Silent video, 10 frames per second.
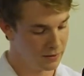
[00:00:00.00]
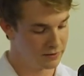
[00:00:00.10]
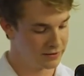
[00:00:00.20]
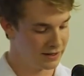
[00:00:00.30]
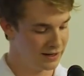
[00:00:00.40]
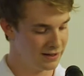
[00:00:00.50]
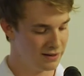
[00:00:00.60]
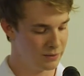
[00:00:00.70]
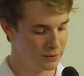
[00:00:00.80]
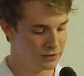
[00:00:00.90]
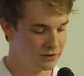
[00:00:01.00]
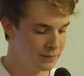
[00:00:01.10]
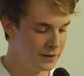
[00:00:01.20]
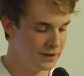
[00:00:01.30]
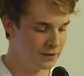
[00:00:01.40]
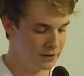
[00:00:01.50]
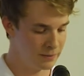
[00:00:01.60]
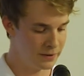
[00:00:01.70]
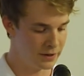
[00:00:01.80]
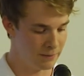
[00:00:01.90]
Tonight, I want to speak a little
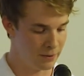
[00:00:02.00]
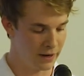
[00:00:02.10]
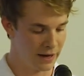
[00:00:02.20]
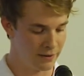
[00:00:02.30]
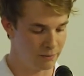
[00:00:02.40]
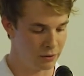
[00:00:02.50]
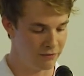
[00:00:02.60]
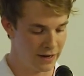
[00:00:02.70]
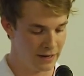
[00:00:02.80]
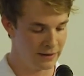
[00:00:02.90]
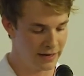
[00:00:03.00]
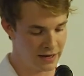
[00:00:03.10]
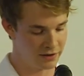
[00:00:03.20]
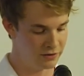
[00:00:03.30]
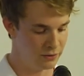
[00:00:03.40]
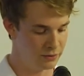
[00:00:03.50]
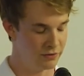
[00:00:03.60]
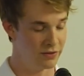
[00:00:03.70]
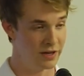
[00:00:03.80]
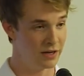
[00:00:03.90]
bit about how the prevailing attitudes
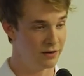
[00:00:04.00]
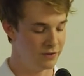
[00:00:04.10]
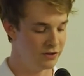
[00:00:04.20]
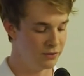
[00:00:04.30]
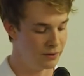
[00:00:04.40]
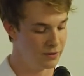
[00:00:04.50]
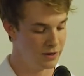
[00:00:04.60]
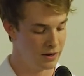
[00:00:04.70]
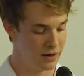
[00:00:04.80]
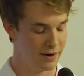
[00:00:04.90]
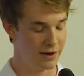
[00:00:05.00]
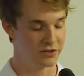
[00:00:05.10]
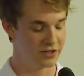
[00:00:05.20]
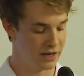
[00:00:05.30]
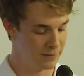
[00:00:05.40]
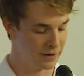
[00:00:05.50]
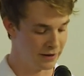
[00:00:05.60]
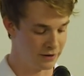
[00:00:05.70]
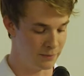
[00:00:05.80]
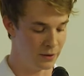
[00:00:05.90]
of the individual are shaping
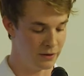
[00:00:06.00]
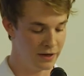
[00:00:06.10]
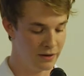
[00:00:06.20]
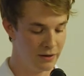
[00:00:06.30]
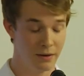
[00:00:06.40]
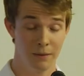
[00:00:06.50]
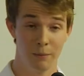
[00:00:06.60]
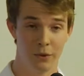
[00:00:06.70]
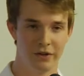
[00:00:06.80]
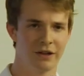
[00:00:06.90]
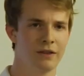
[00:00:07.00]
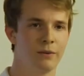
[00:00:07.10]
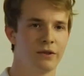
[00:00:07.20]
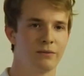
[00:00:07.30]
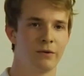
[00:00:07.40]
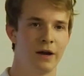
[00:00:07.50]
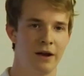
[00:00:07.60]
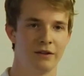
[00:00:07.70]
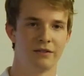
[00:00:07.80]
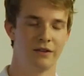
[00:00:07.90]
our community, particularly with
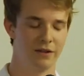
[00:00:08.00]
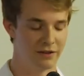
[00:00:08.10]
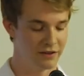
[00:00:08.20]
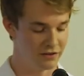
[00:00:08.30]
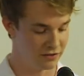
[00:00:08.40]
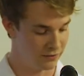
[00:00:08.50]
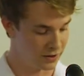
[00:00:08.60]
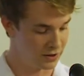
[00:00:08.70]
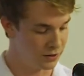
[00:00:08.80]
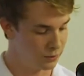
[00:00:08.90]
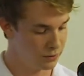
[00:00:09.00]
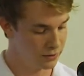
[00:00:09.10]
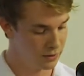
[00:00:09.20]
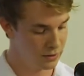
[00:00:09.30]
regards to the decisions of our youth.